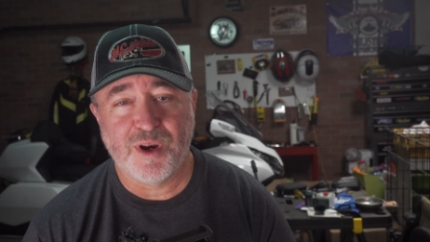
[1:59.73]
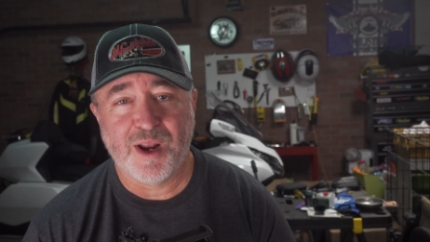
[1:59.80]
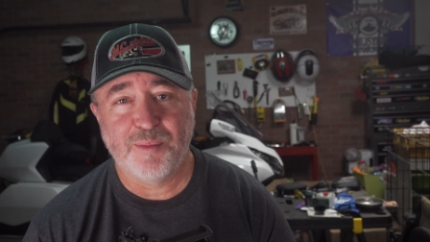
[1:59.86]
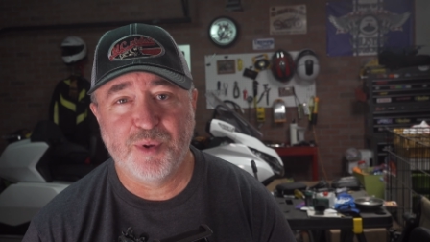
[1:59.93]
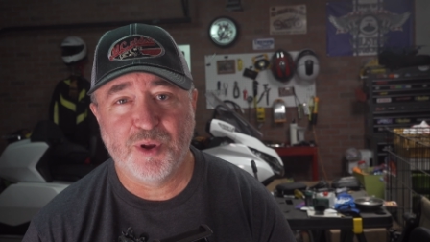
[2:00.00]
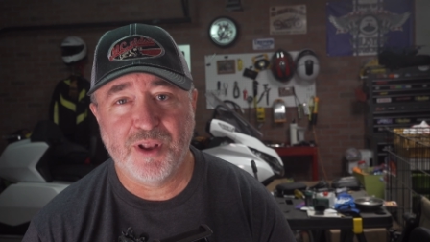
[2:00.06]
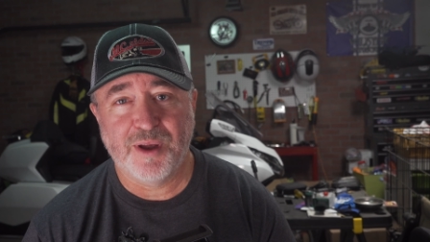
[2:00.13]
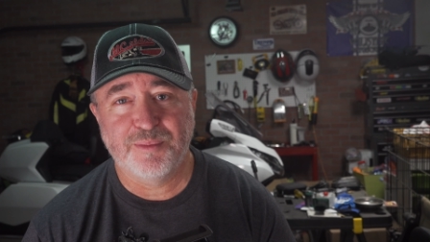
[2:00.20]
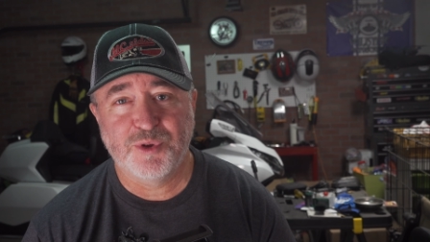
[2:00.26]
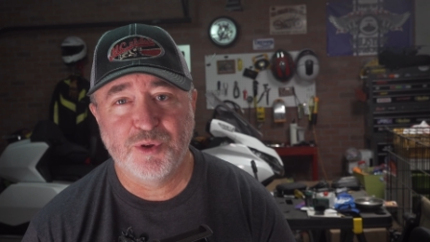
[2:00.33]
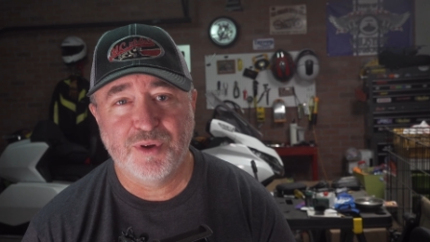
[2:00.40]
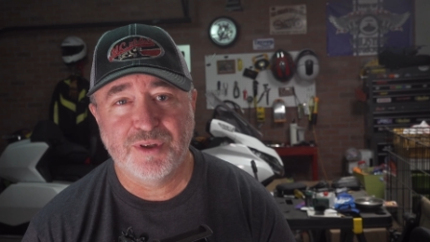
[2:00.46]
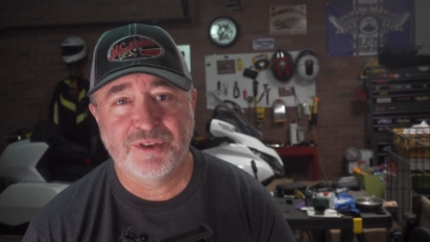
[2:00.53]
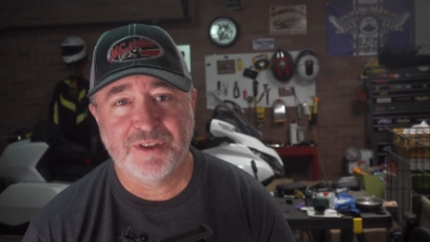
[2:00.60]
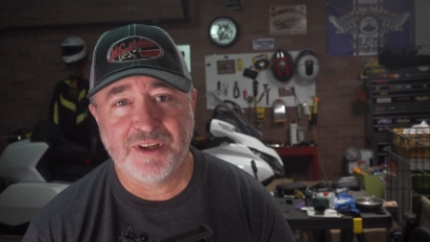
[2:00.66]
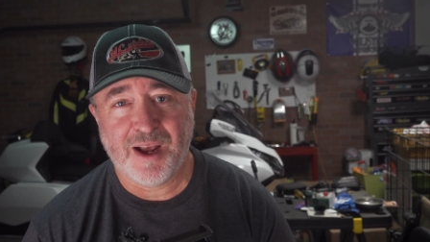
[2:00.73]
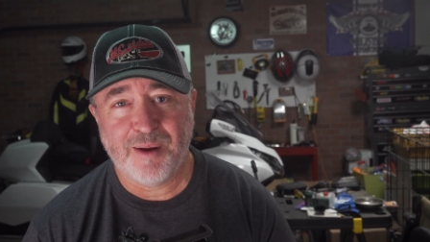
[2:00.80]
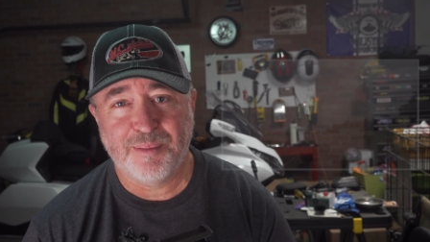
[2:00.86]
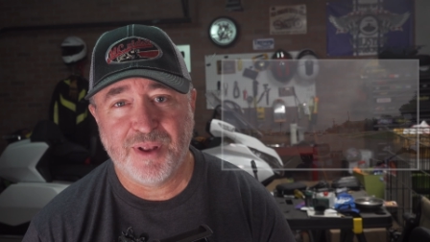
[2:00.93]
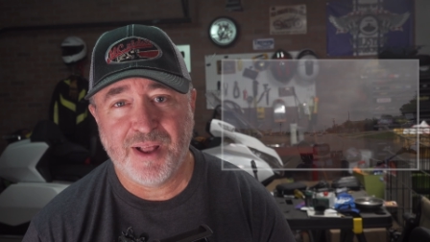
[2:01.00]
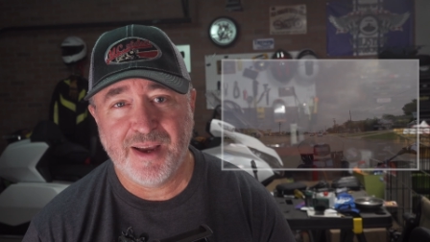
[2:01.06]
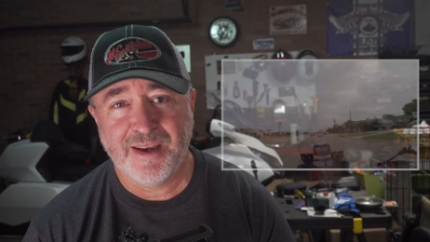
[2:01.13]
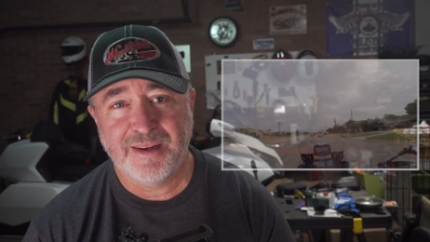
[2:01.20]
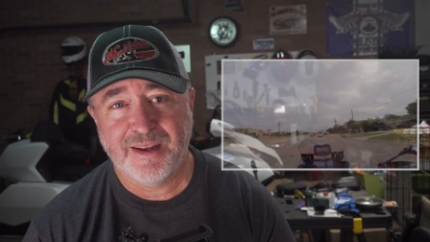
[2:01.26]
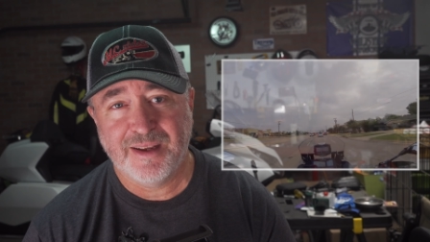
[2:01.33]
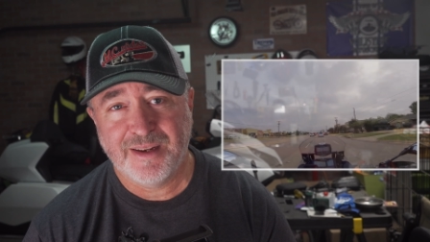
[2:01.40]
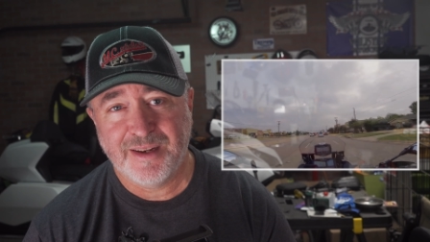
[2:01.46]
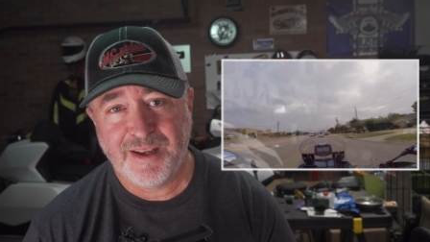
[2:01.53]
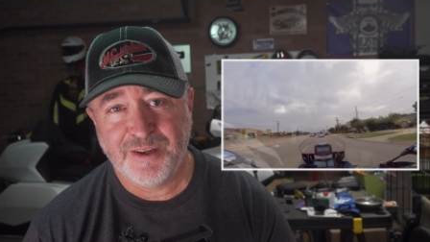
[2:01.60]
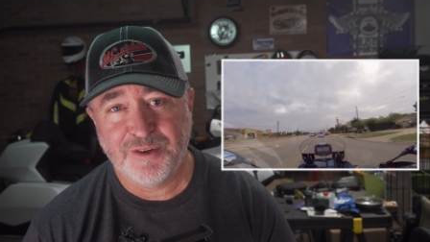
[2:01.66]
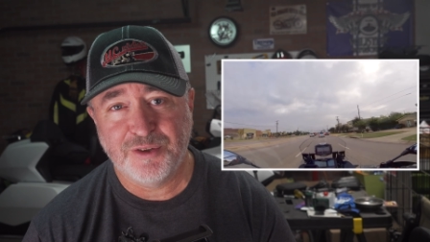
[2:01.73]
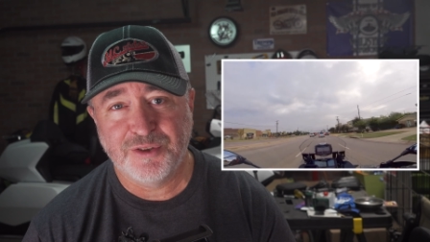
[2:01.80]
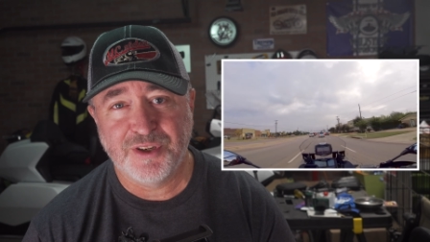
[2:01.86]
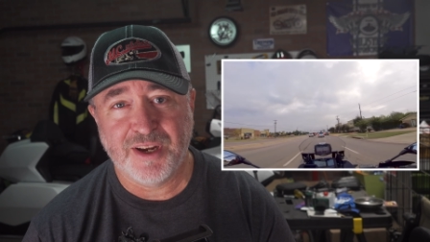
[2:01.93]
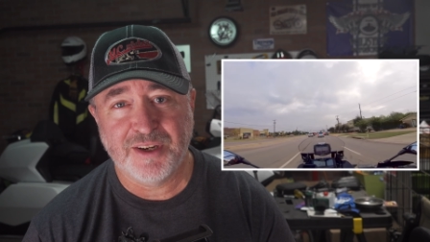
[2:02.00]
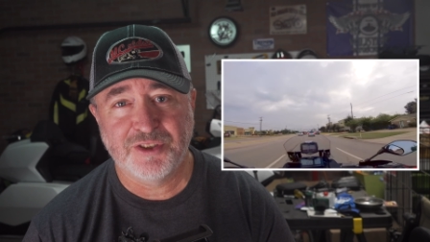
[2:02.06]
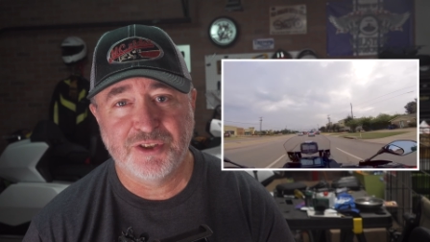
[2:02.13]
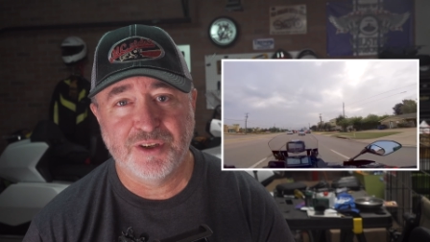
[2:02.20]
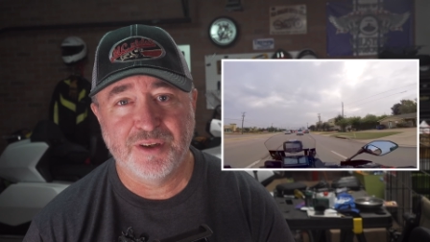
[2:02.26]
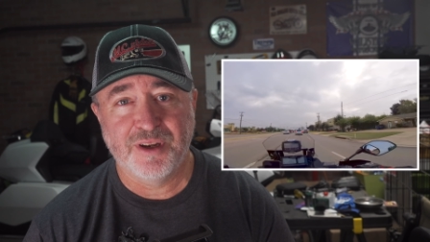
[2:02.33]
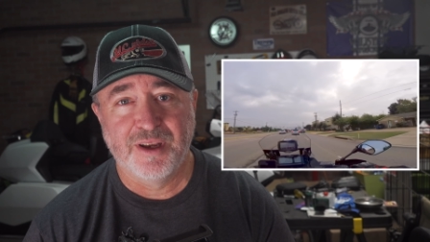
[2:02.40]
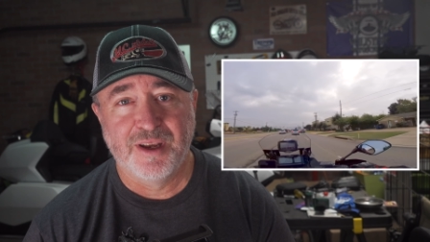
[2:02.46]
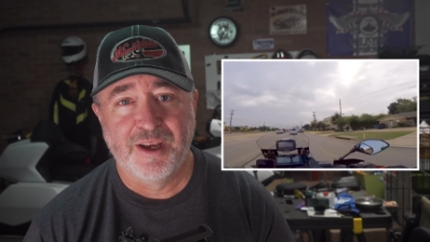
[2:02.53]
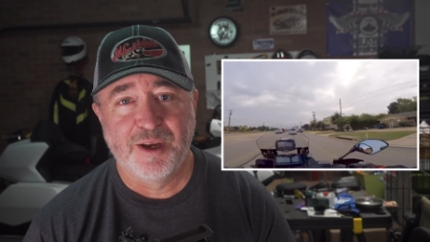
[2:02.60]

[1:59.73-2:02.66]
I pull up to a stoplight at an intersection,